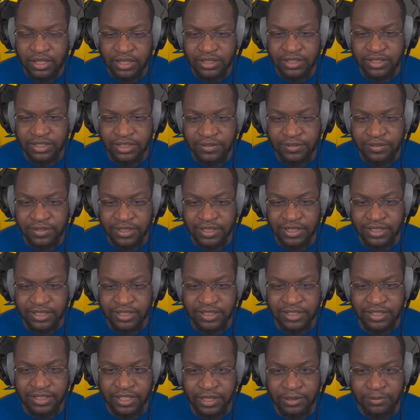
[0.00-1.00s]
Honestly, if this
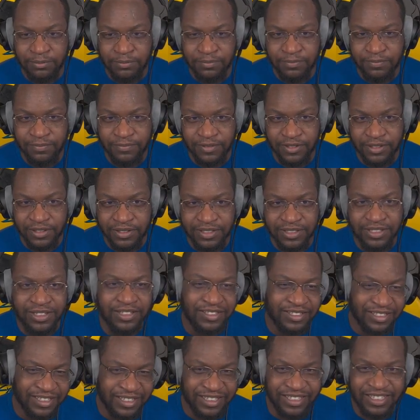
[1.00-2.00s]
hits them,
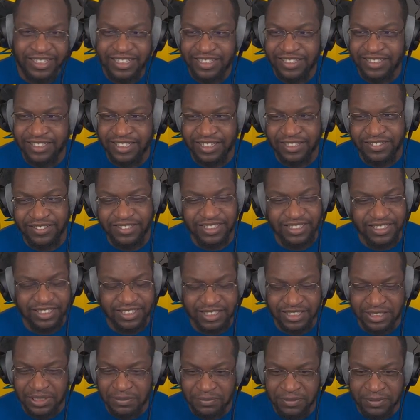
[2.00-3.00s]
okay. I was like, if this
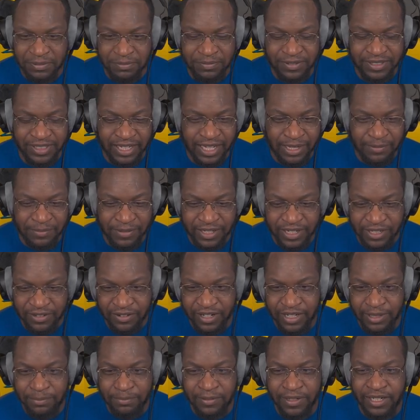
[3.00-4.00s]
hits them, it'll be game
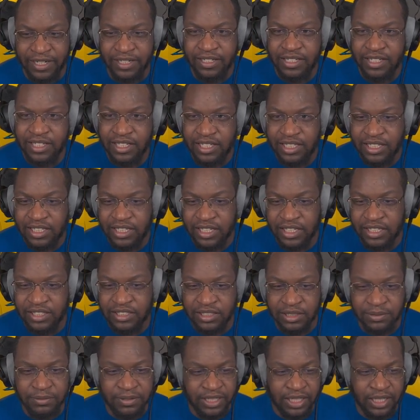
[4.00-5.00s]
anyway. But
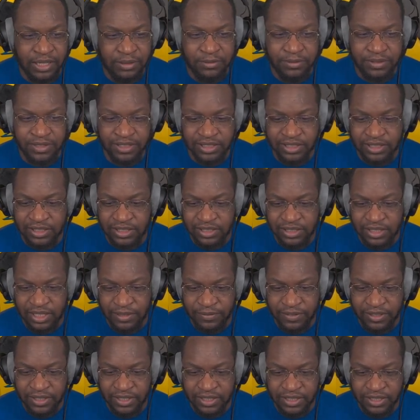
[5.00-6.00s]
that's gonna be game because he doesn't
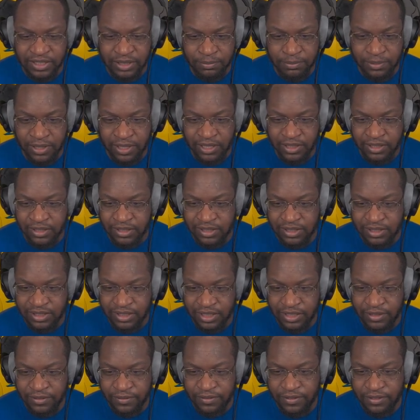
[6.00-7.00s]
have anything to block all our
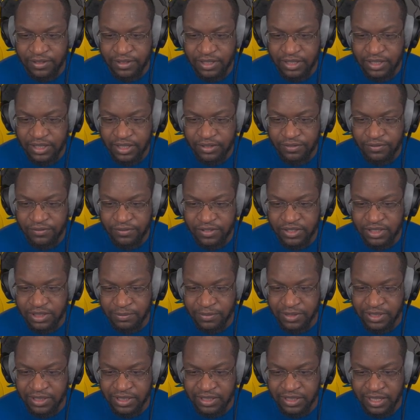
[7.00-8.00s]
stuff. Freeze
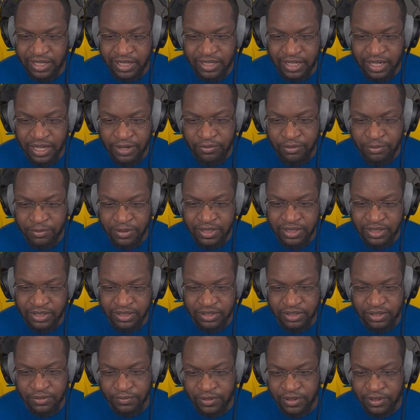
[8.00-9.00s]
a minion and every
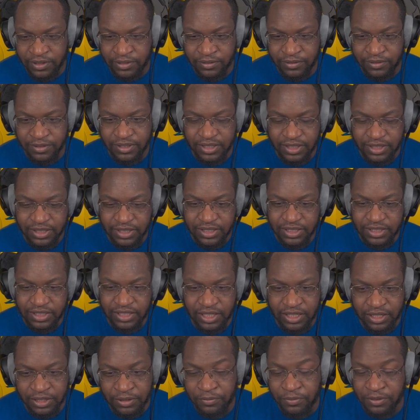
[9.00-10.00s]
minion in its row.
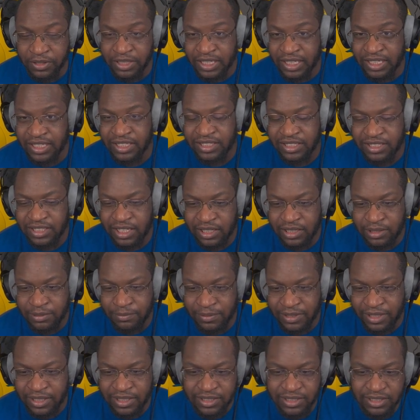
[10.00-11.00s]
So if we needed
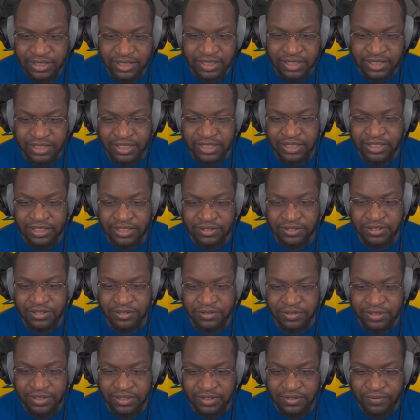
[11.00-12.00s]
Cyclone Blast and then deal
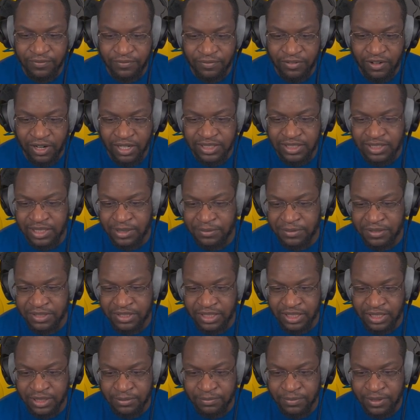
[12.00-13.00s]
2 frost
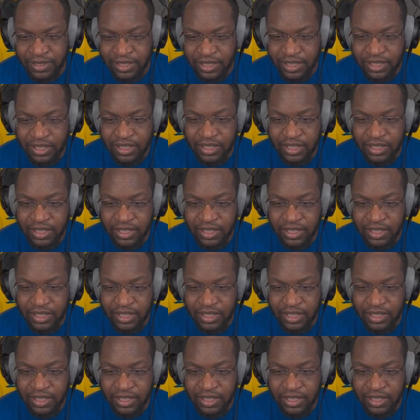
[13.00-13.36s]
damage to them,